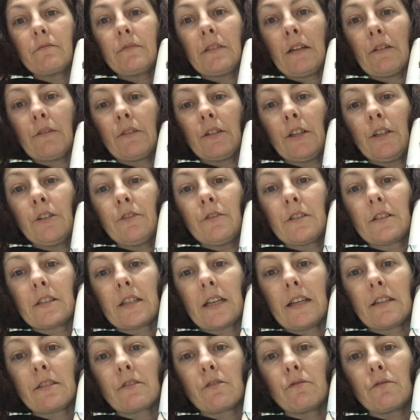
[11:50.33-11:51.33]
Now, I know the
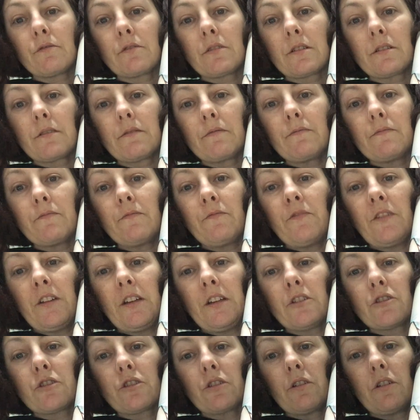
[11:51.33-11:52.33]
tassels
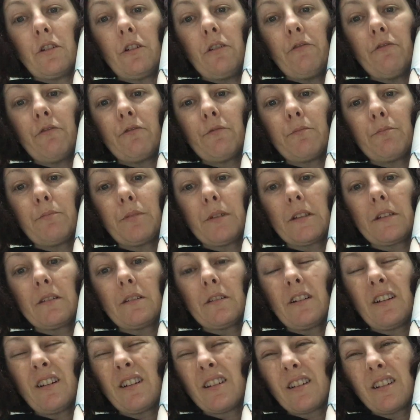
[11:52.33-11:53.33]
finish it off, but
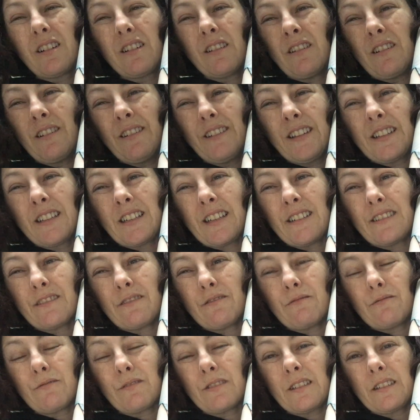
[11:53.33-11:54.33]
I don't like the
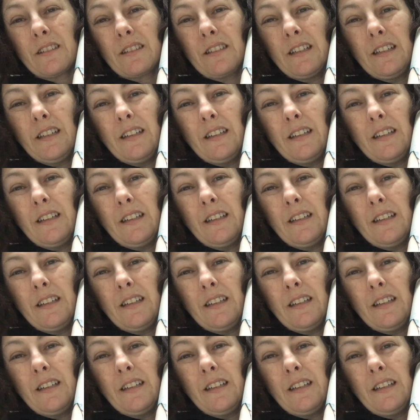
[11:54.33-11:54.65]
tassels.